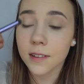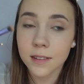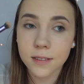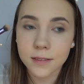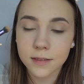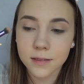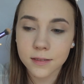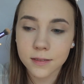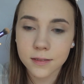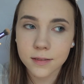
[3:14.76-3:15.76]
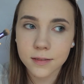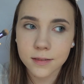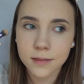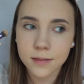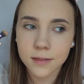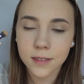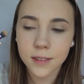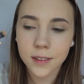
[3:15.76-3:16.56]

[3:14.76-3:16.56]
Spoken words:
(no one is talking)